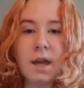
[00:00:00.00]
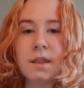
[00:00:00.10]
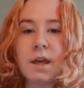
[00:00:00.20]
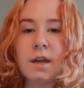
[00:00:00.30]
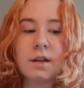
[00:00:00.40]

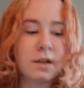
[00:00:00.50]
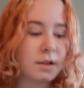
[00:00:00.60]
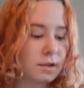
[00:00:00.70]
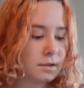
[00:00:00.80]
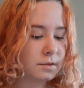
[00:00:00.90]
And
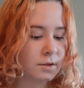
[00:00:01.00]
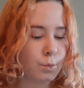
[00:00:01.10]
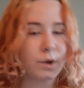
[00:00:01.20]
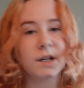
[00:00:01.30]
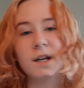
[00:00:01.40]
then
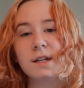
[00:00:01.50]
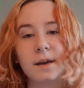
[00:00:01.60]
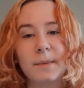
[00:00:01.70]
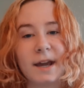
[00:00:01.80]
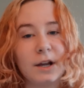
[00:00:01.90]
we're going to
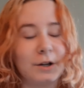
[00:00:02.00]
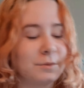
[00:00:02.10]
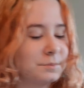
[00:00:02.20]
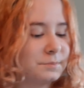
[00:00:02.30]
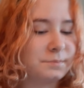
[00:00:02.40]
dye my hair.
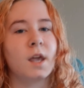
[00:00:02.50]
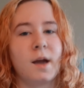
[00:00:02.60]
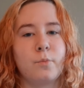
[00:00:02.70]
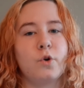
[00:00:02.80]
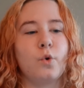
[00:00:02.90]

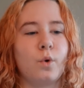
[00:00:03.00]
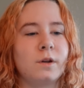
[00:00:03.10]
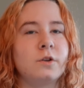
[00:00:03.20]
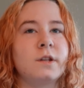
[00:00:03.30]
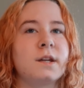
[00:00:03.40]
I put
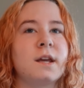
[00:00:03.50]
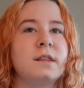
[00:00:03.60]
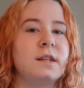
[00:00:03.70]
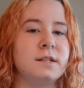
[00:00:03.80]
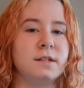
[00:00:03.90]
oil in
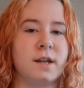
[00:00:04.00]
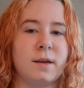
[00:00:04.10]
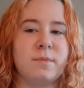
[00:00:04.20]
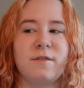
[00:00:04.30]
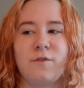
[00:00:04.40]
it the
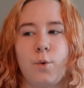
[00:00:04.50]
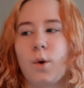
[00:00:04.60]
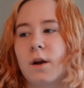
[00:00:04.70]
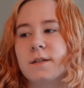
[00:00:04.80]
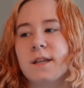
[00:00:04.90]
night
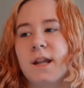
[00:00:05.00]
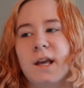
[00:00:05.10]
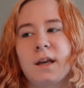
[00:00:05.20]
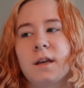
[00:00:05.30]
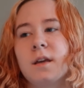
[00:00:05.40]
before
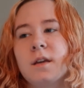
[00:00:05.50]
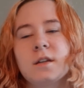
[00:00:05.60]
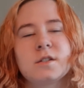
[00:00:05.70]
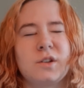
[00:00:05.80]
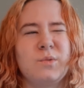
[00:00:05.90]
today.
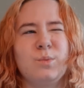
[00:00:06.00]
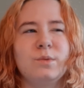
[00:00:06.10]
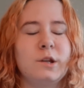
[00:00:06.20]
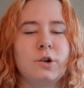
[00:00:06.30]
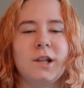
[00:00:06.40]
So
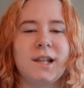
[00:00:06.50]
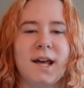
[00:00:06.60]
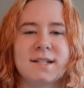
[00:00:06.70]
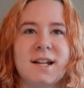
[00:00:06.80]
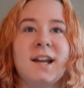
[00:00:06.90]
literally
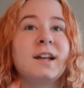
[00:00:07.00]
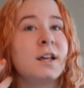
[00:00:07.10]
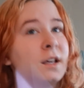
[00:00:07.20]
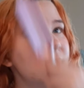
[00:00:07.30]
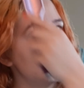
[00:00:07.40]
last night.
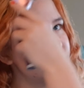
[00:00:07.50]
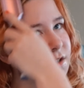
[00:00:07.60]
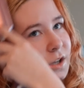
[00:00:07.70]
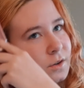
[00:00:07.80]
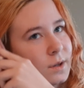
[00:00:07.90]

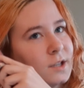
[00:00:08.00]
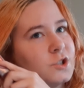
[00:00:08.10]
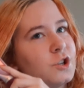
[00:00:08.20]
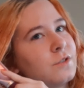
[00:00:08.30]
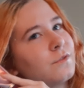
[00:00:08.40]
So it
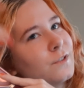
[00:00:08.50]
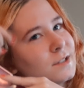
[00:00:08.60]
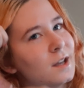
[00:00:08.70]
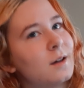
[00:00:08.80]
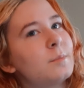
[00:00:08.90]
shouldn't
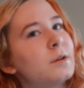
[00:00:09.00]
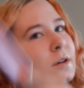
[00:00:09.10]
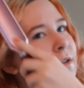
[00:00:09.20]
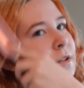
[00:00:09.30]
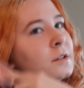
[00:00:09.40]
frizz up
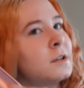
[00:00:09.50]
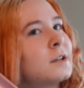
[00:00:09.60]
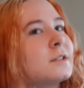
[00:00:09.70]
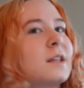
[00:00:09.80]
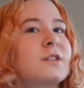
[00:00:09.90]

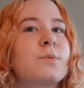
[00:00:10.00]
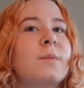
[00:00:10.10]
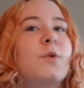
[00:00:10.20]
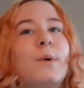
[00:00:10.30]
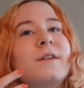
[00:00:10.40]
because that's what
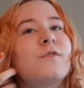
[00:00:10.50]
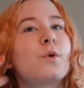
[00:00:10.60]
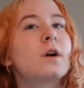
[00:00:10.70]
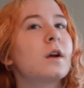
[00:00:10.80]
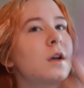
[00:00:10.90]
I'm going
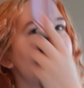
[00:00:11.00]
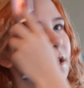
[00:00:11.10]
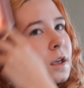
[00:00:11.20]
for